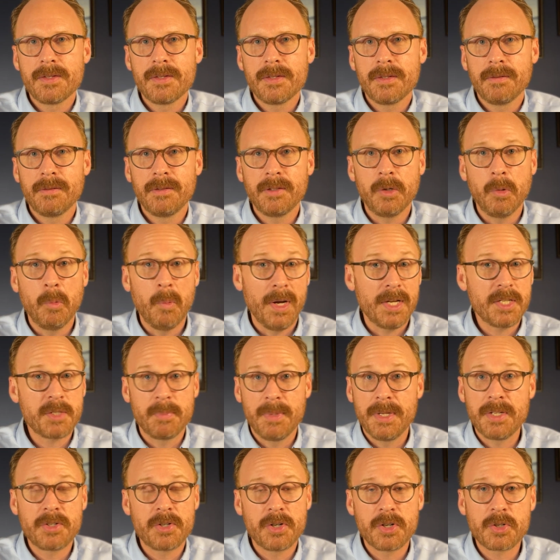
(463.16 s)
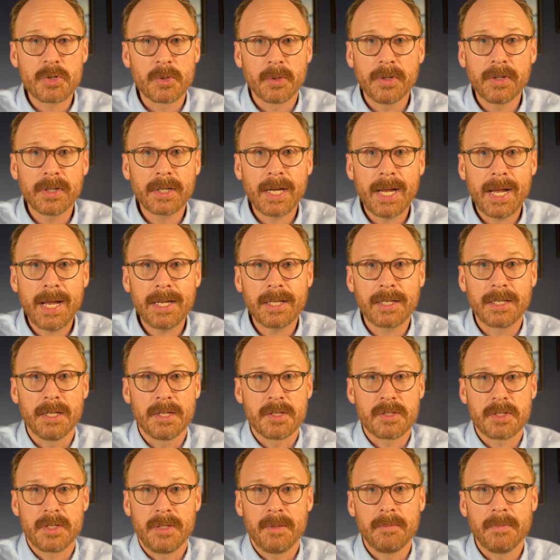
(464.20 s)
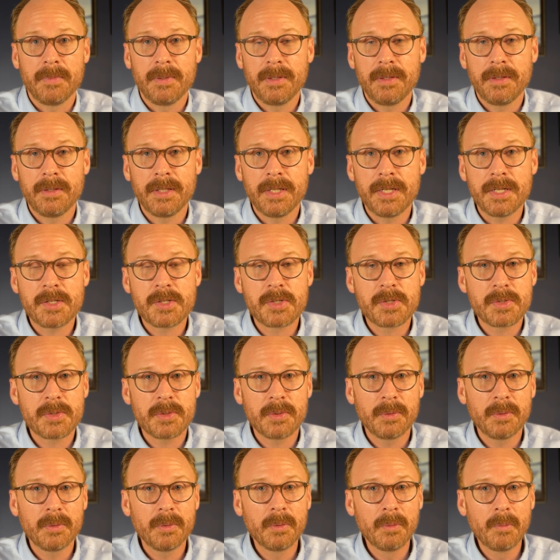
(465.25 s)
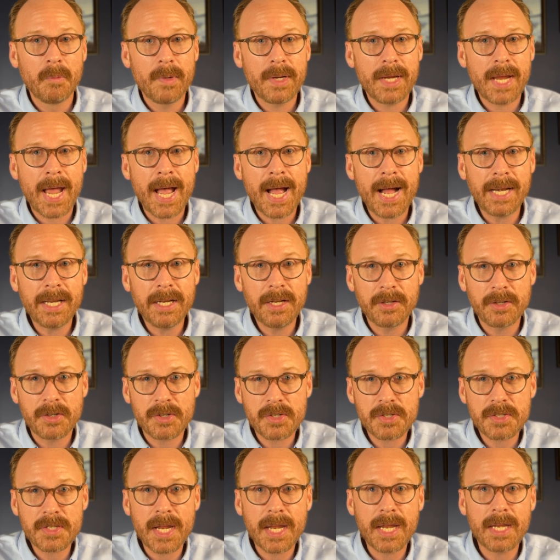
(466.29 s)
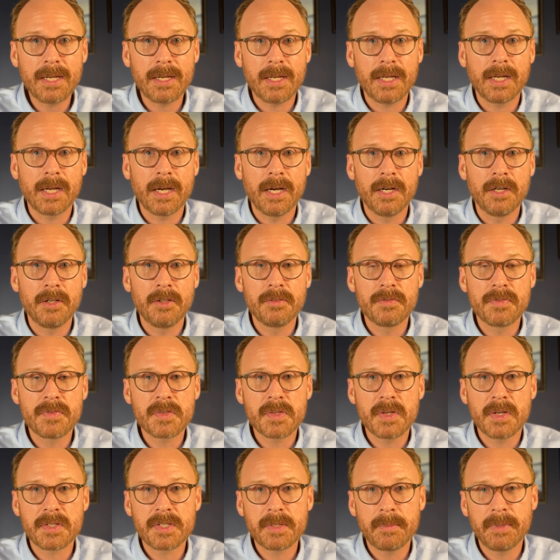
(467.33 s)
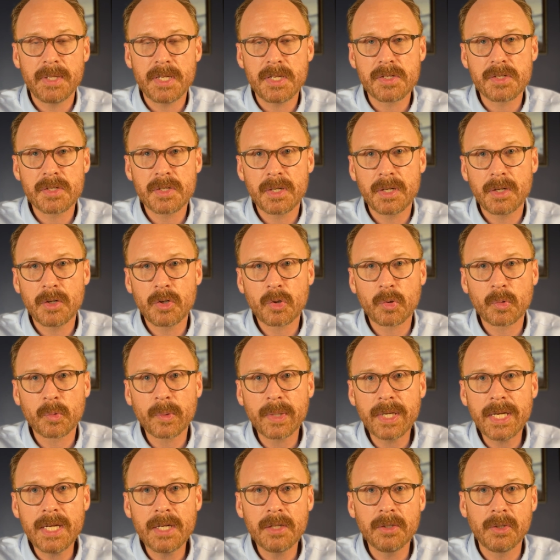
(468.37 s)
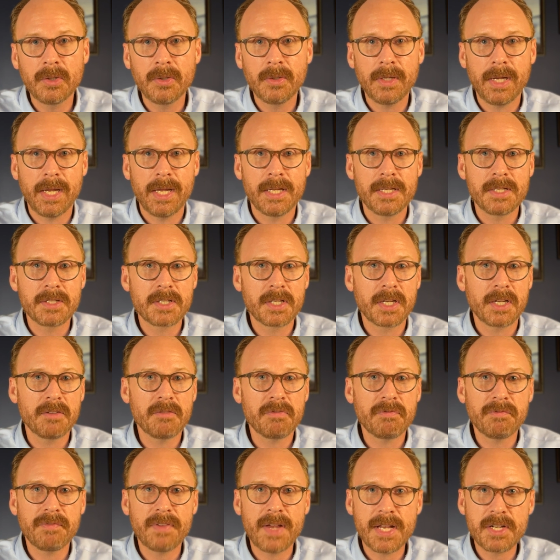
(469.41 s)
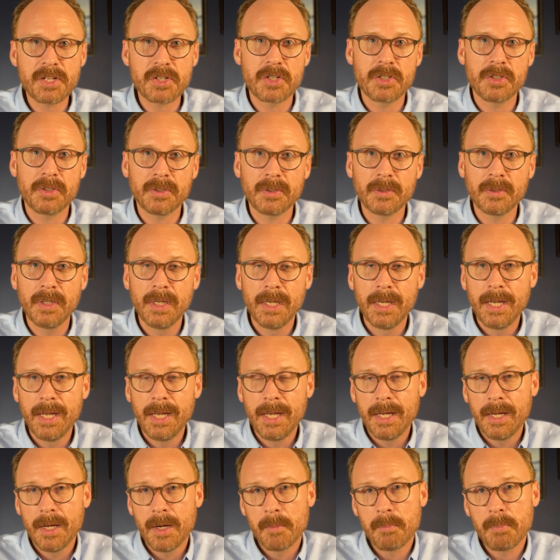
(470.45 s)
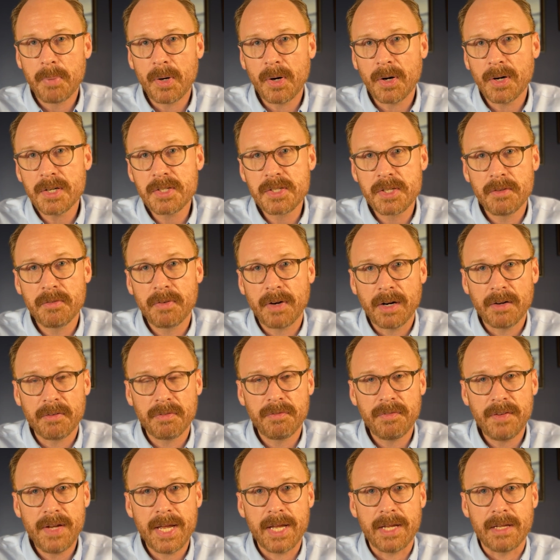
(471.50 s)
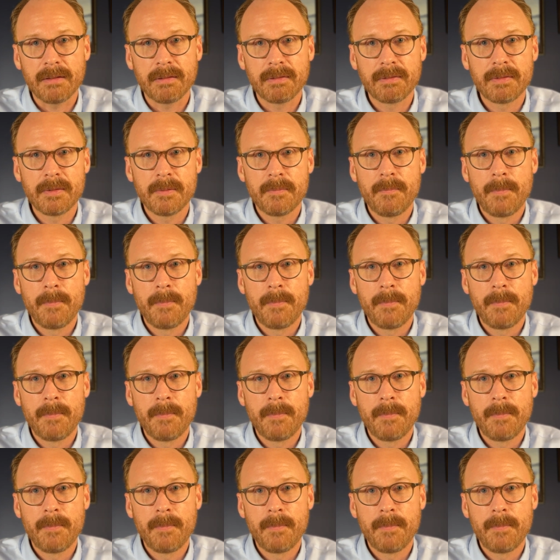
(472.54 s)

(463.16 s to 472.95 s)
the Westminster Shorter Catechism, that we had an understanding of some of these creedal and confessional parts of our faith,